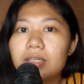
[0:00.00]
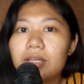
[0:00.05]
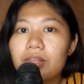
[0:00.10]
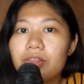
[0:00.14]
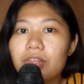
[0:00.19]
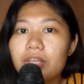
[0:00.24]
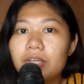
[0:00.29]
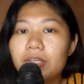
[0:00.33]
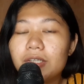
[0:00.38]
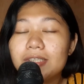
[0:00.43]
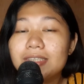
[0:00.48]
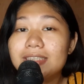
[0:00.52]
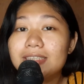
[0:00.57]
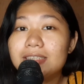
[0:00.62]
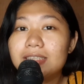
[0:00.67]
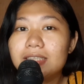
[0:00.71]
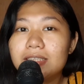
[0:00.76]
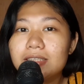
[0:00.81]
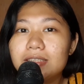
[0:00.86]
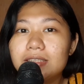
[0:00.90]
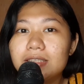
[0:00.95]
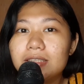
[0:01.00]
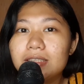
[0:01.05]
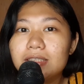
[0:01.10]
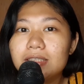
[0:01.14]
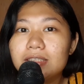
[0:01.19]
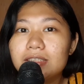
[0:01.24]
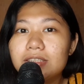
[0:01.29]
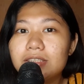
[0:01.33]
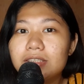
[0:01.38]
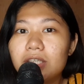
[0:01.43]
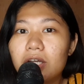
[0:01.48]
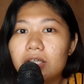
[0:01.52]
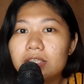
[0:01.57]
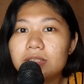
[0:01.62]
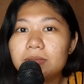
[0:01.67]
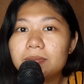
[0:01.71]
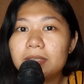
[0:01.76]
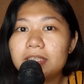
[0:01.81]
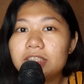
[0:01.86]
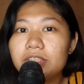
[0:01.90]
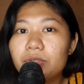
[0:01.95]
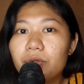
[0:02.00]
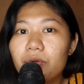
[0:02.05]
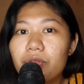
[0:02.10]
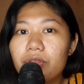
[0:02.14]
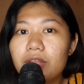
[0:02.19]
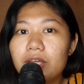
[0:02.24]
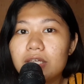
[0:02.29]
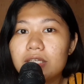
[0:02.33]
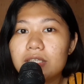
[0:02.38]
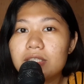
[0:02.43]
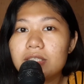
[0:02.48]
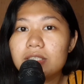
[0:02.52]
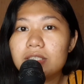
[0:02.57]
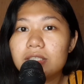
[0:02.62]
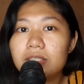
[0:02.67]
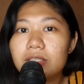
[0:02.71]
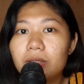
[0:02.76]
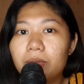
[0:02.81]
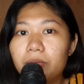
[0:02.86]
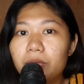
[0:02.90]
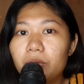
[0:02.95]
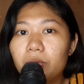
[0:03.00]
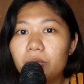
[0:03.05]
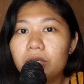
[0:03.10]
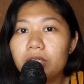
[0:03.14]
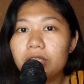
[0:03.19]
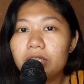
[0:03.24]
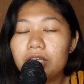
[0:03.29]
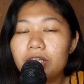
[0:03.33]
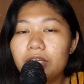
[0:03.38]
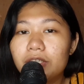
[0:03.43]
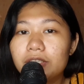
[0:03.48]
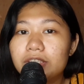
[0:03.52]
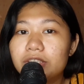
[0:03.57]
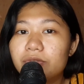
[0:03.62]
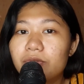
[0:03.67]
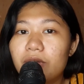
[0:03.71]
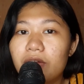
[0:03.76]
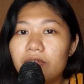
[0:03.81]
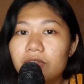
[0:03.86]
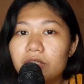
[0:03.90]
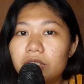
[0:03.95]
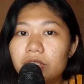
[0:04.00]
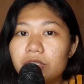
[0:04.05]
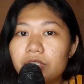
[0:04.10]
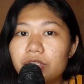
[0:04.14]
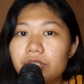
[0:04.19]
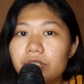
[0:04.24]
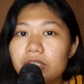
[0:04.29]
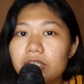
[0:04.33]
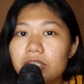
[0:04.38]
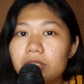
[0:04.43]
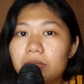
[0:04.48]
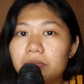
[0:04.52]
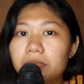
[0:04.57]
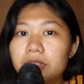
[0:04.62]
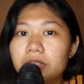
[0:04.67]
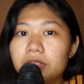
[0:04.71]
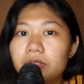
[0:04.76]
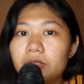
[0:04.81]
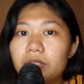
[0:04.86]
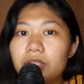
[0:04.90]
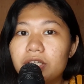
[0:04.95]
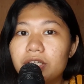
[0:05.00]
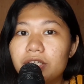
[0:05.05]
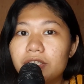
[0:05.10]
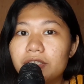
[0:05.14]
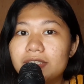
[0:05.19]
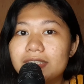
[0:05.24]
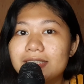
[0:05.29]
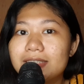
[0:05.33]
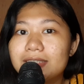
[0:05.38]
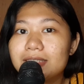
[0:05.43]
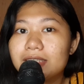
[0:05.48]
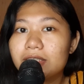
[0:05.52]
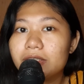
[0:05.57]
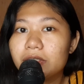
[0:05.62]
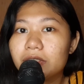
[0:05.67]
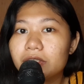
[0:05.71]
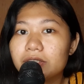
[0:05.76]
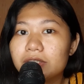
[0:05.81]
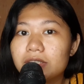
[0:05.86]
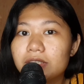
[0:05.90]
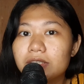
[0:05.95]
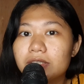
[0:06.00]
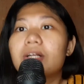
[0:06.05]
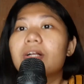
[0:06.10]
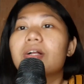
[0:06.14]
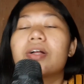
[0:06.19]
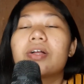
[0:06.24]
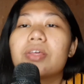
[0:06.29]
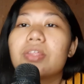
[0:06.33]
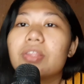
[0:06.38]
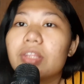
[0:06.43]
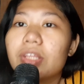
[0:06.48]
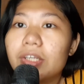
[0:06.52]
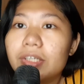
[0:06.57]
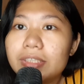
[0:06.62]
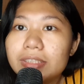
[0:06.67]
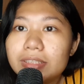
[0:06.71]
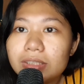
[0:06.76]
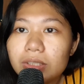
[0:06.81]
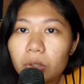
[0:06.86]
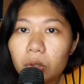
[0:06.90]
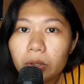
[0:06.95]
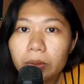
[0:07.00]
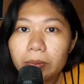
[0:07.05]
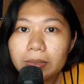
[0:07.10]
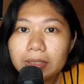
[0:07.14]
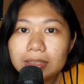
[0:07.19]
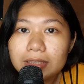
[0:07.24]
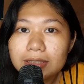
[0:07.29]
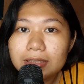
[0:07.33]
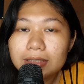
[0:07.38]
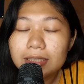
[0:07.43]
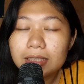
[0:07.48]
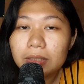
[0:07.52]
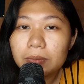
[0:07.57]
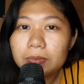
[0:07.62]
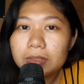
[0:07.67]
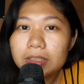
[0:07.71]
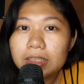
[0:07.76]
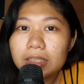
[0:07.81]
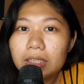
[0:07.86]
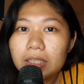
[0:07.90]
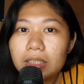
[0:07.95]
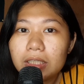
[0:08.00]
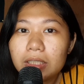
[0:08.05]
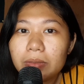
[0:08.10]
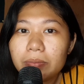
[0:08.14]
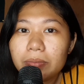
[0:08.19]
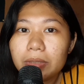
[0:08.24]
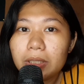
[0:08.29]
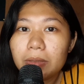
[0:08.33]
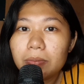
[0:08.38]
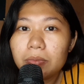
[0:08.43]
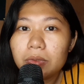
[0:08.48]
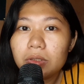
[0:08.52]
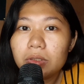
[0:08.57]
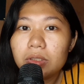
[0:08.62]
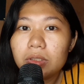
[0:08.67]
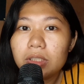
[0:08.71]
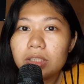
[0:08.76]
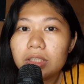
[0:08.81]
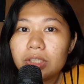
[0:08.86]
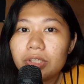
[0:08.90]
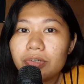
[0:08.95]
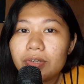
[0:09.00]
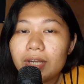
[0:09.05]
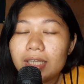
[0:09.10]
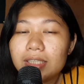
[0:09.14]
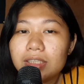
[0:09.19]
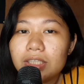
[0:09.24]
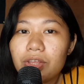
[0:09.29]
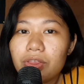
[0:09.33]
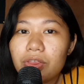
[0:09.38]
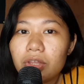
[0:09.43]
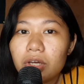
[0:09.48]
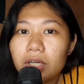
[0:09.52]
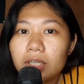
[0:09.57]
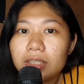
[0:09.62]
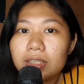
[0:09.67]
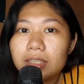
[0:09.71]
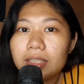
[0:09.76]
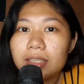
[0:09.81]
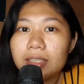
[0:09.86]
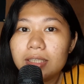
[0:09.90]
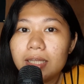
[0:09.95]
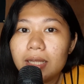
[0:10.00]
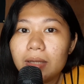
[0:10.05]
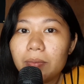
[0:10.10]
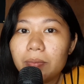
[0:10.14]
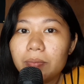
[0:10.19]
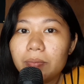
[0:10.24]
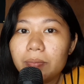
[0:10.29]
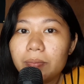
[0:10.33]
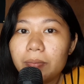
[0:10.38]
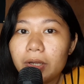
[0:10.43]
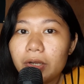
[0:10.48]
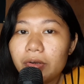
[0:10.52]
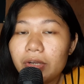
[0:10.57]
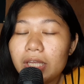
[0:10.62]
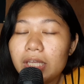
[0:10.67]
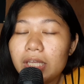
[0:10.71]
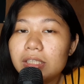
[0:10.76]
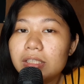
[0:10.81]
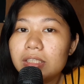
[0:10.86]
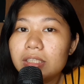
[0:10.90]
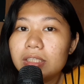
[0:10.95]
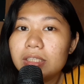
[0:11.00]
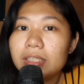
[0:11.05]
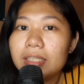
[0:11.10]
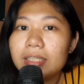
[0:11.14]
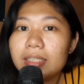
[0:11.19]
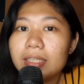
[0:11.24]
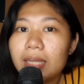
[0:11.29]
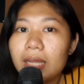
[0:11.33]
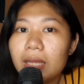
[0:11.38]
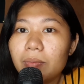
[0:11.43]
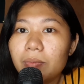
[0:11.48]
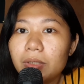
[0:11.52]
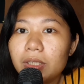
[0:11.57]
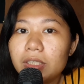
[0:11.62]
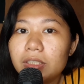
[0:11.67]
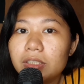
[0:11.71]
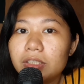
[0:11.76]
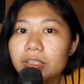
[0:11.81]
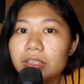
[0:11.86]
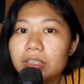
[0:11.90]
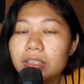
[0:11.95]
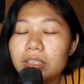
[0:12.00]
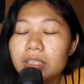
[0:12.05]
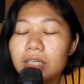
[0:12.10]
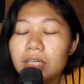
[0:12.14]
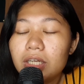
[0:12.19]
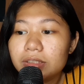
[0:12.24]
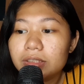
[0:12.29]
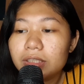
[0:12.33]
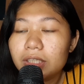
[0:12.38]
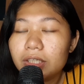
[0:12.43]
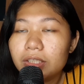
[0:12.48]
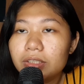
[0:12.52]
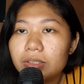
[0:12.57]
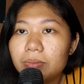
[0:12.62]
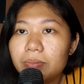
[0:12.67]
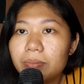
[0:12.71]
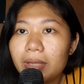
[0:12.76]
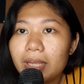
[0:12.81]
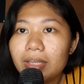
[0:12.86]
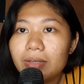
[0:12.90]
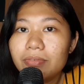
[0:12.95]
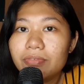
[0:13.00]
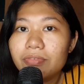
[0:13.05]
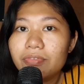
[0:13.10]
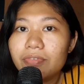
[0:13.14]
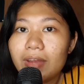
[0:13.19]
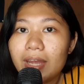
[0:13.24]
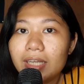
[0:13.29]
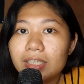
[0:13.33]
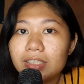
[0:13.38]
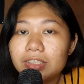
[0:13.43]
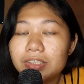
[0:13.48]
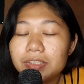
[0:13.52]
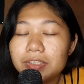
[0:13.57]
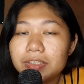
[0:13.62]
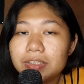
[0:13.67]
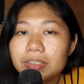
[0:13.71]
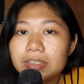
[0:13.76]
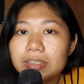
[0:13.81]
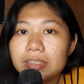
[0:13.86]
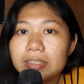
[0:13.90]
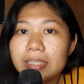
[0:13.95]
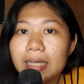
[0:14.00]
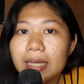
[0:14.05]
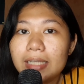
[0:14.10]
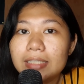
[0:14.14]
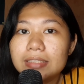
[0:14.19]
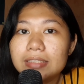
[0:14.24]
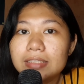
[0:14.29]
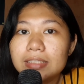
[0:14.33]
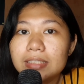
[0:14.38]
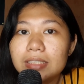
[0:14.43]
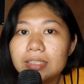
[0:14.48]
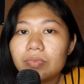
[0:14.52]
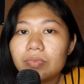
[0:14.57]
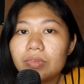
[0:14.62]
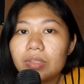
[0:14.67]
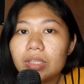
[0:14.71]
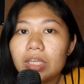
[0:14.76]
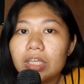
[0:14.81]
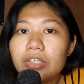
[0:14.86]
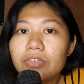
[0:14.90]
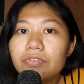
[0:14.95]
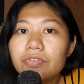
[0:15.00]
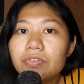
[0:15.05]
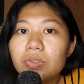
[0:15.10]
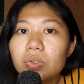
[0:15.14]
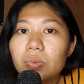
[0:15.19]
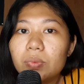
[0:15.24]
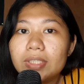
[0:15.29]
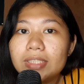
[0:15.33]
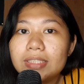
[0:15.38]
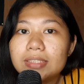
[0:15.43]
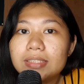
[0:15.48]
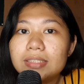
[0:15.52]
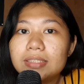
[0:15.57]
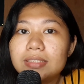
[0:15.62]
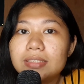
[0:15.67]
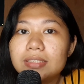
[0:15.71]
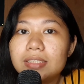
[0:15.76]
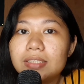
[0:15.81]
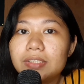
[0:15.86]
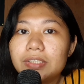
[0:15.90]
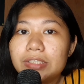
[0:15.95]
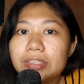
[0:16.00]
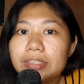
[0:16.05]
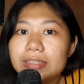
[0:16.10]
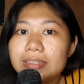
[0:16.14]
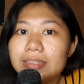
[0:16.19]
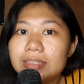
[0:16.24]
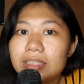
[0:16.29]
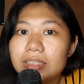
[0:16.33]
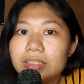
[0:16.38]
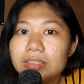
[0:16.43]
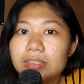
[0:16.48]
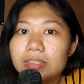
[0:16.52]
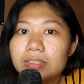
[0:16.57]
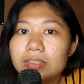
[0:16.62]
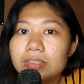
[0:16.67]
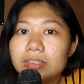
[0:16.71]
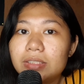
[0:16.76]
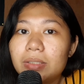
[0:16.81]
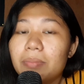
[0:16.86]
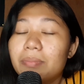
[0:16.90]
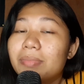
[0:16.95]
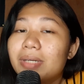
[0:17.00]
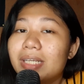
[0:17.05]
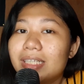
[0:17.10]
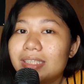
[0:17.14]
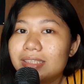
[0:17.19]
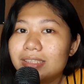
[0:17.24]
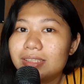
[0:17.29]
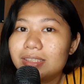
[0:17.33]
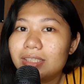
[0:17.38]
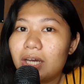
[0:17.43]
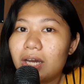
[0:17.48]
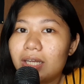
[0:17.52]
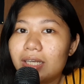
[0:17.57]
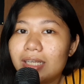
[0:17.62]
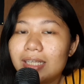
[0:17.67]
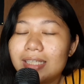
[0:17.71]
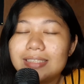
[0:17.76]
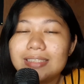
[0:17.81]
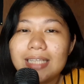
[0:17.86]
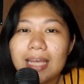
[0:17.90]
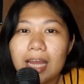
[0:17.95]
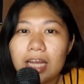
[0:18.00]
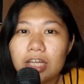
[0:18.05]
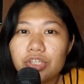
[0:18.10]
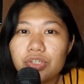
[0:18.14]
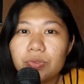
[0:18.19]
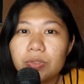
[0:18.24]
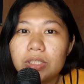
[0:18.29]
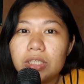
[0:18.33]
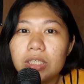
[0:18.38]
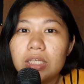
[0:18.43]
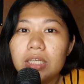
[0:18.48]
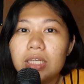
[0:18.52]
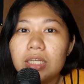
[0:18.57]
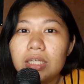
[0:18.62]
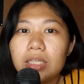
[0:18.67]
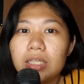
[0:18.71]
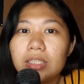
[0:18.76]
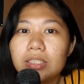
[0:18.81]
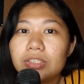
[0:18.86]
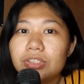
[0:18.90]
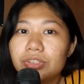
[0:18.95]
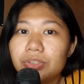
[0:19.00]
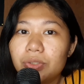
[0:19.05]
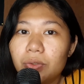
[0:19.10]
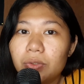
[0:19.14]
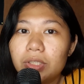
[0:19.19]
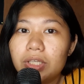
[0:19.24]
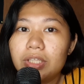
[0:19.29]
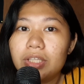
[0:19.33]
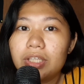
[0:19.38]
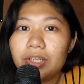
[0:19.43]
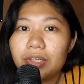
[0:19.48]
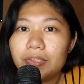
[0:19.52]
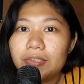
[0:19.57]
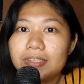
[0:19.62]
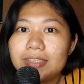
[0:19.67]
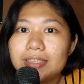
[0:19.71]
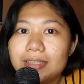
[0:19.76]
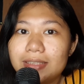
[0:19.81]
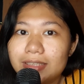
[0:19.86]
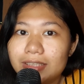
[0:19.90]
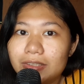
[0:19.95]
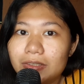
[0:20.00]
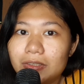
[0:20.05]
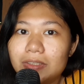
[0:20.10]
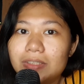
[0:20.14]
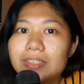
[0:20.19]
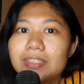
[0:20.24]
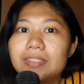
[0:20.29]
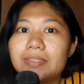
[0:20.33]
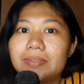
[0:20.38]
The Earth's season is caused by two things. Number one, the Earth's revolution, and number two, the Earth's tilt. The Earth's orbit is elliptical, and people incorrectly thought that the perihelion and the aphelion are the main factors that influence the Earth's seasons, but it's not. It's actually solely the Earth's tilt.